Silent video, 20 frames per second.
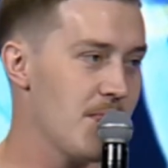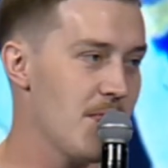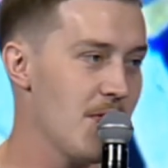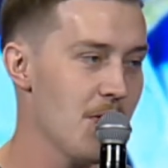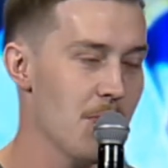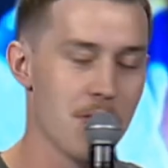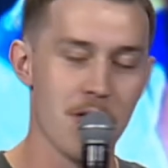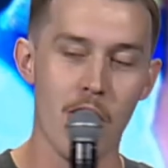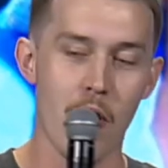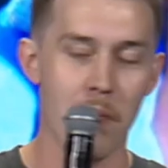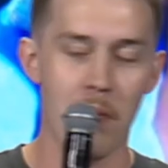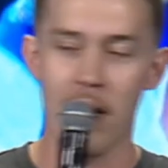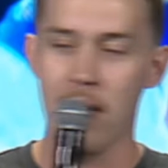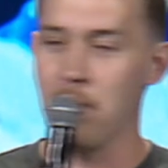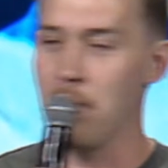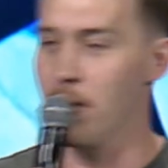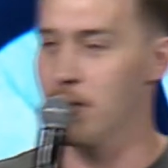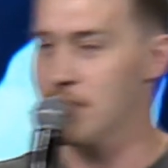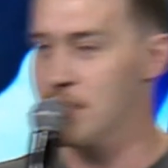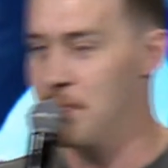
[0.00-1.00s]
but nobody
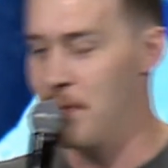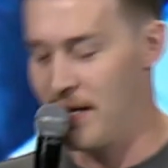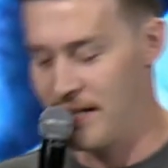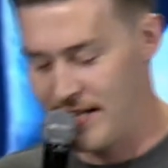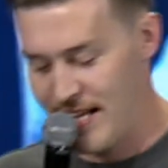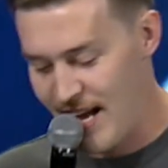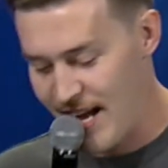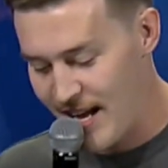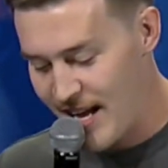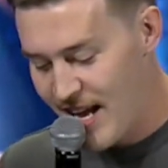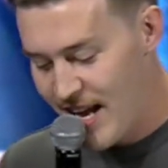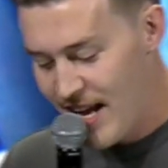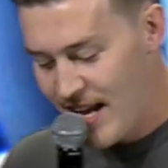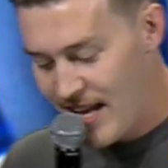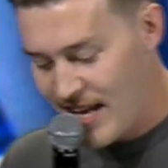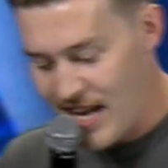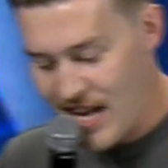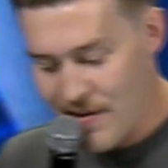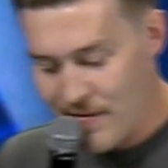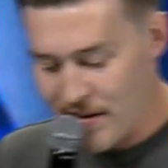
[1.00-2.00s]
posts about that
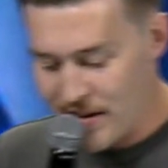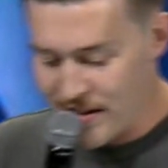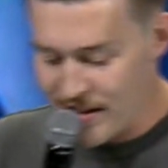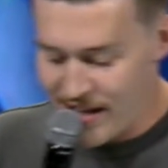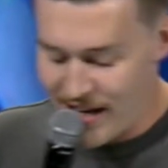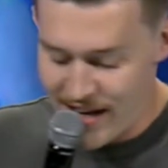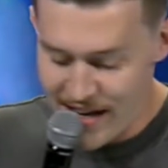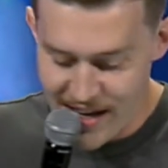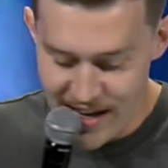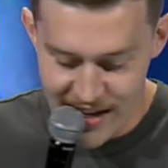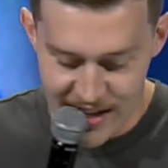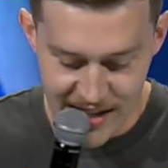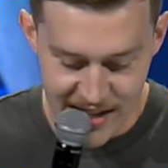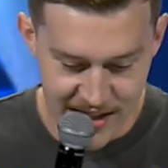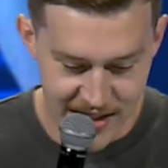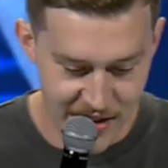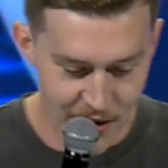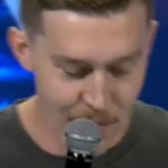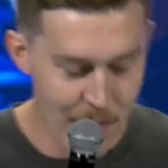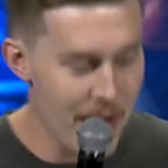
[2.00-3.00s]
even
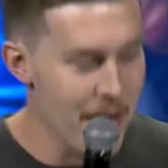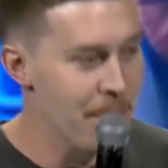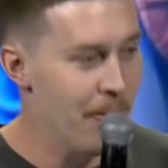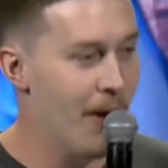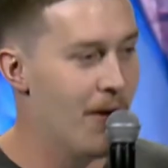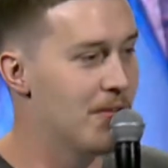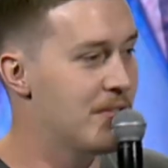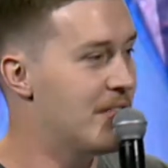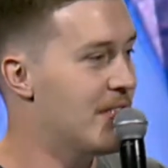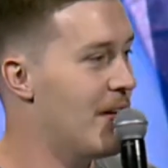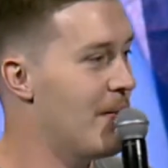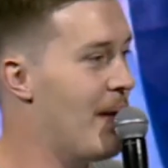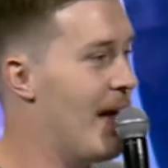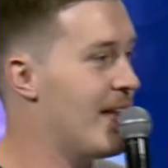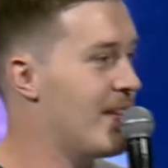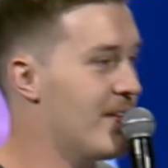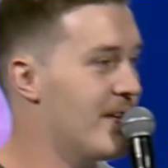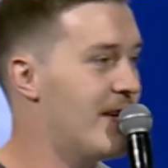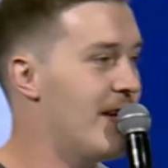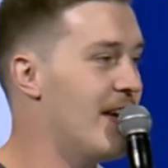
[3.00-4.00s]
uh, nobody posts
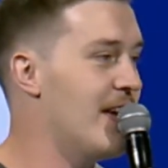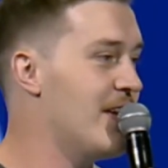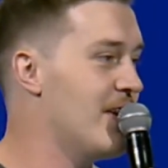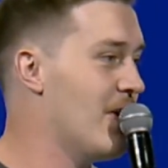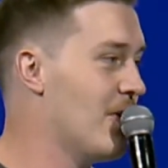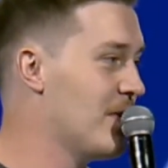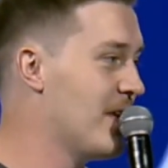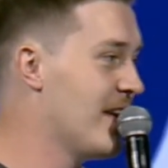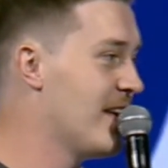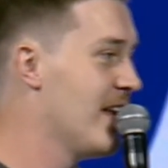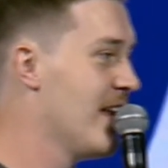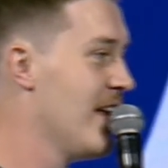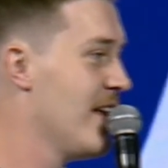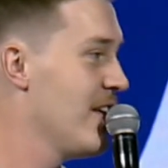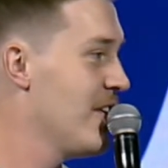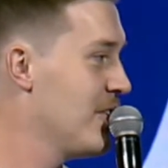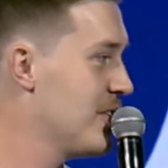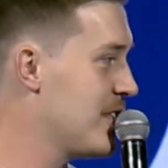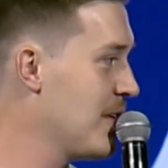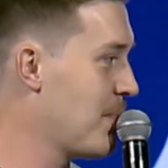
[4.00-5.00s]
about their kid, you know, getting you
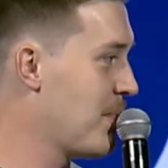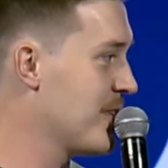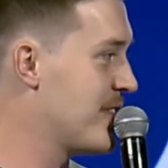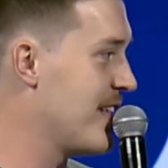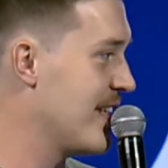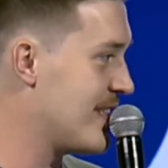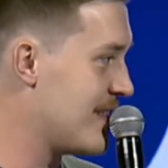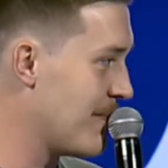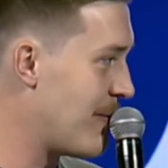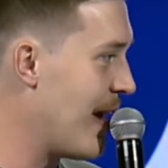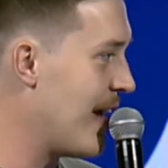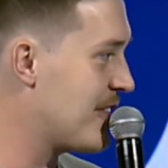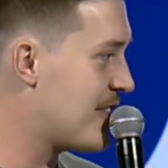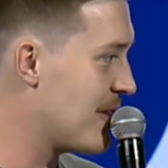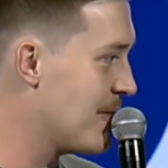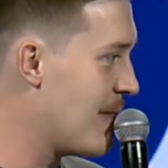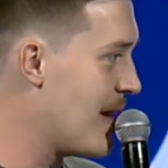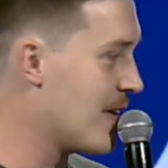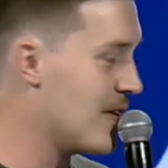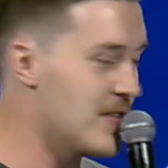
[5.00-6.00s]
know, the
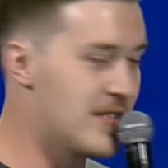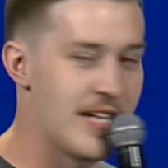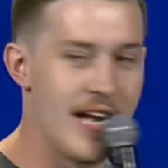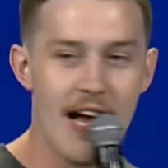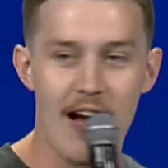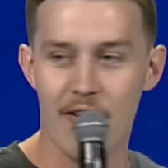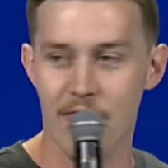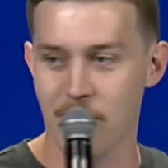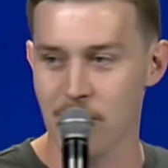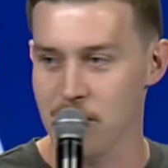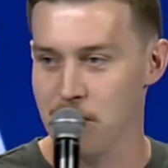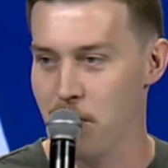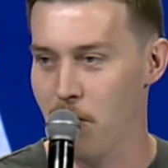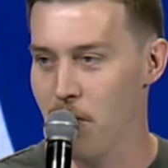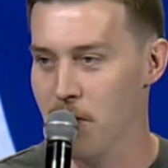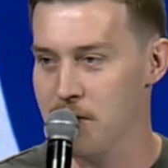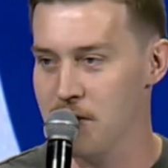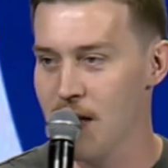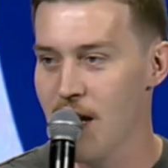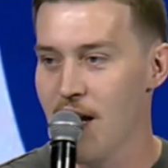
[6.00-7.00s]
participation medals now for
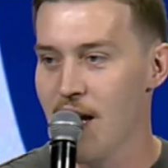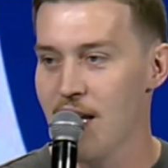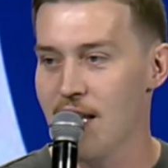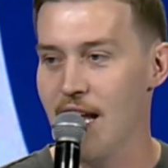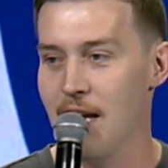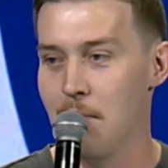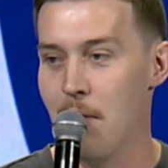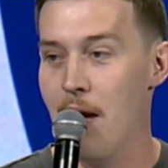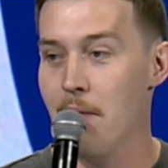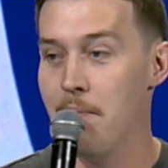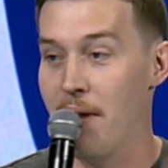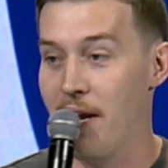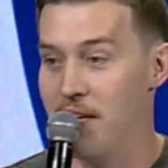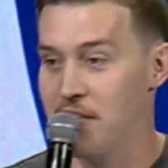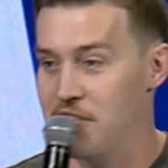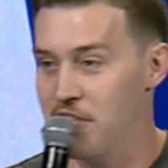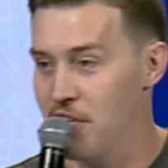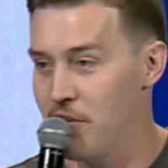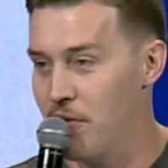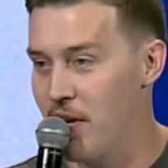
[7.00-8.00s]
sports. Like my
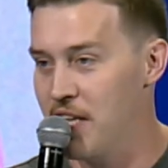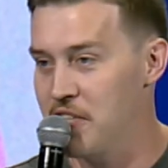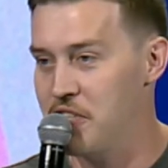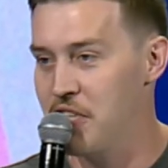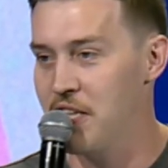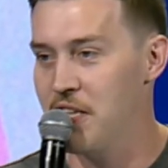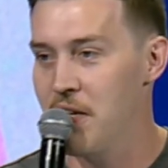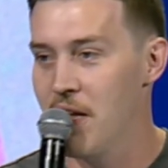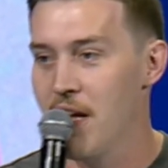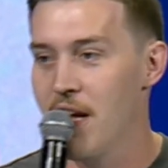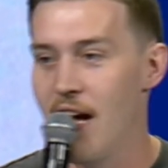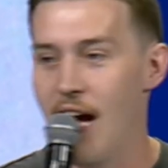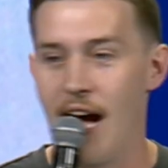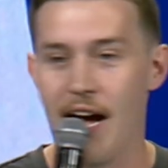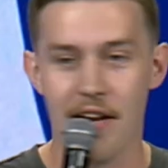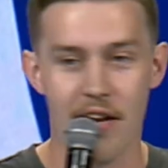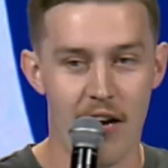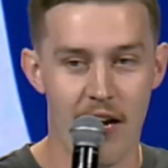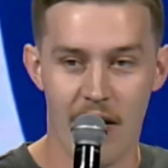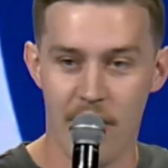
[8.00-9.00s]
parents' generation,
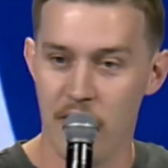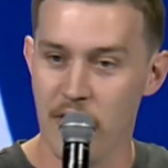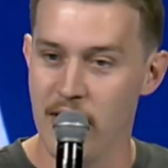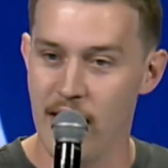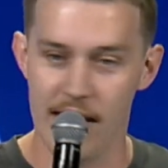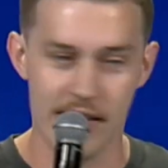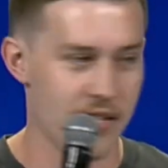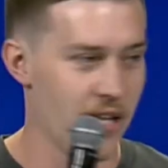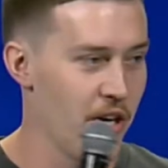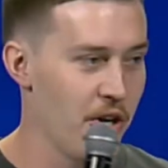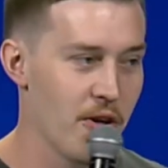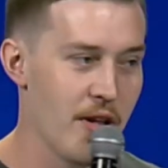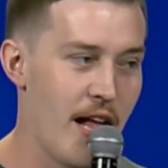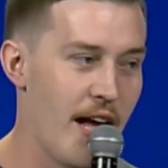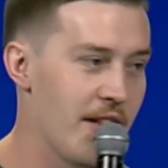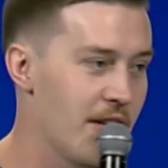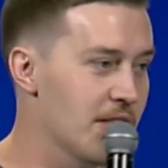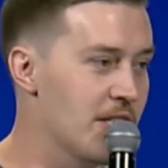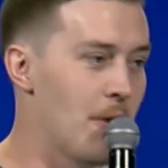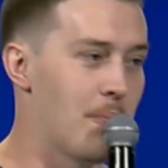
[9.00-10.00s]
I know how you guys are. You're
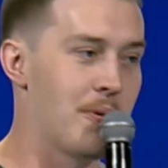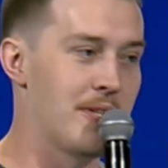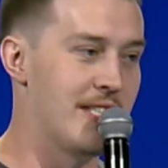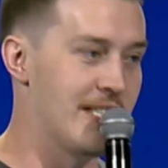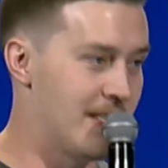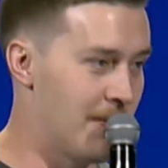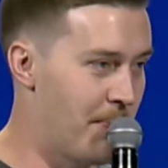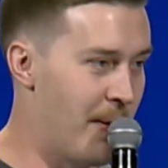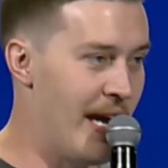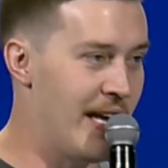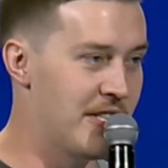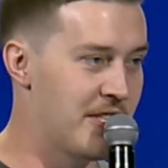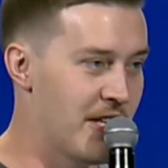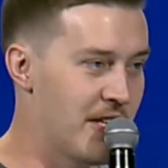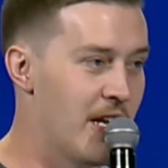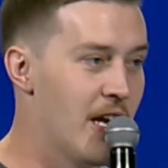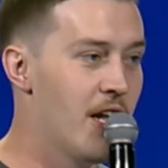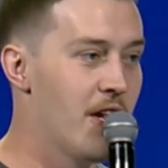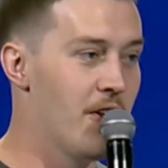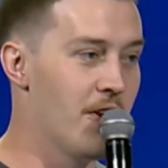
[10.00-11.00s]
like, there's no
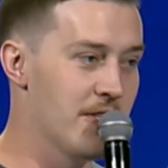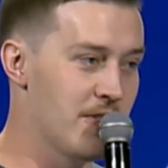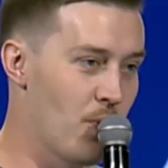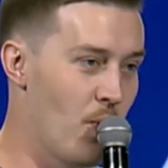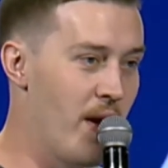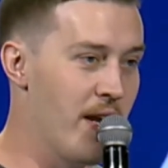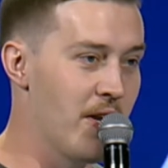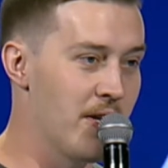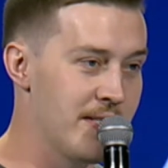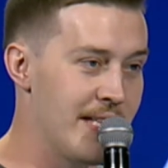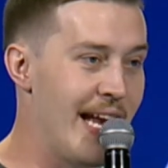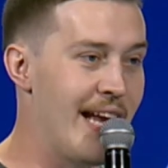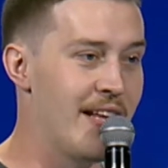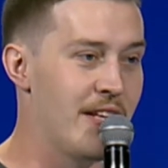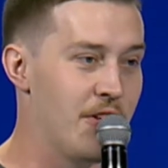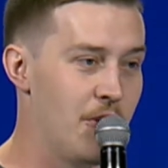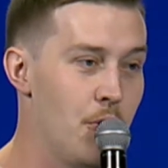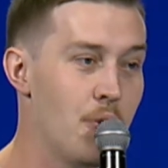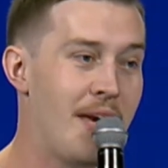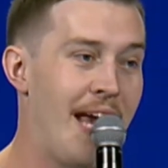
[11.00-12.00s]
participation. There's winners,
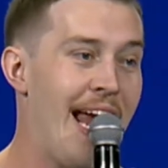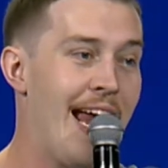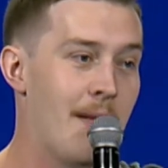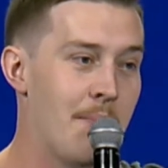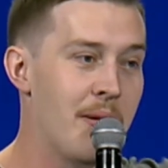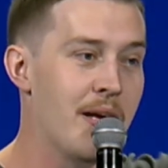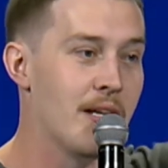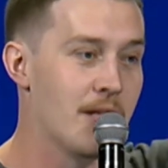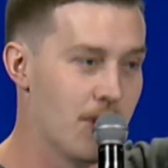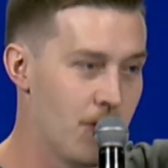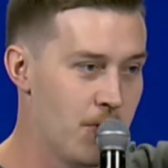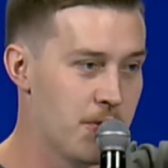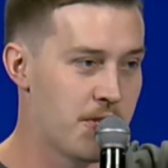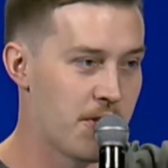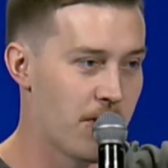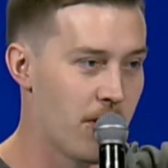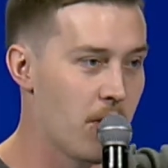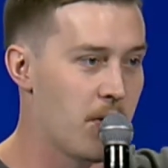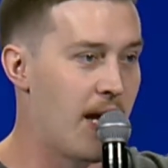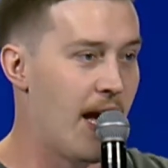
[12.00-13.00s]
and you can be a
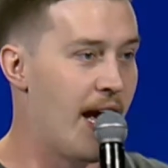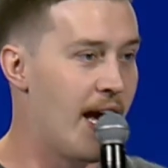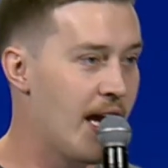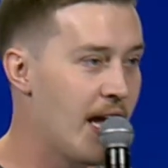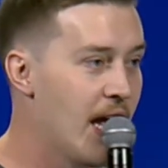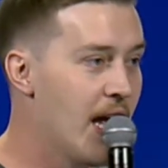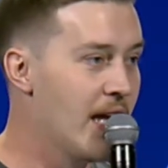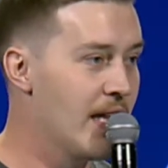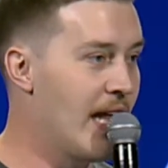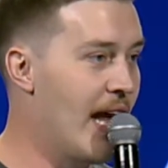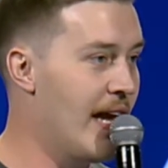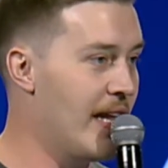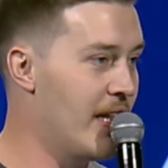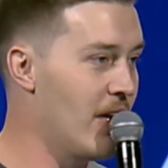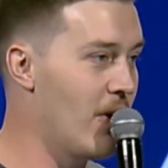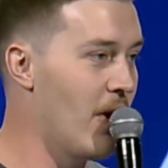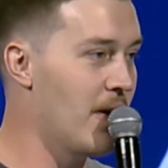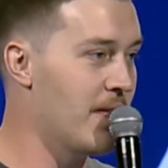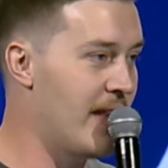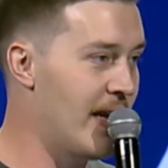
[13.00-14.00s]
loser. Okay, like
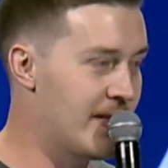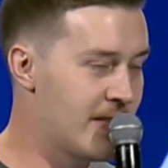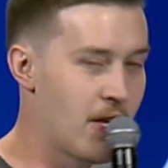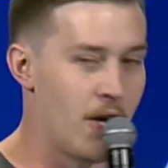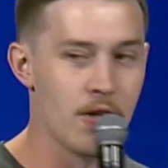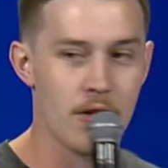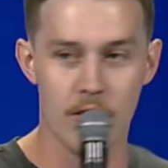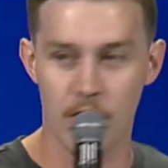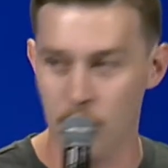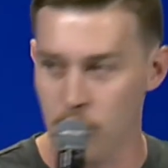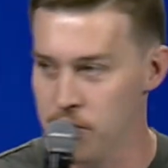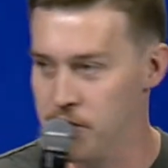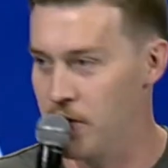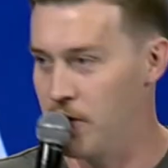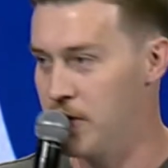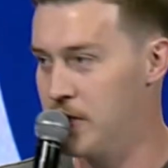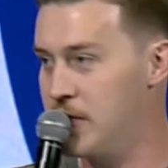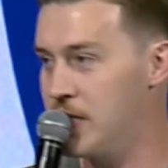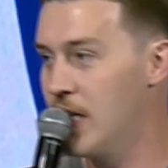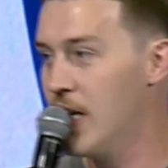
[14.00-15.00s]
there are things called losers.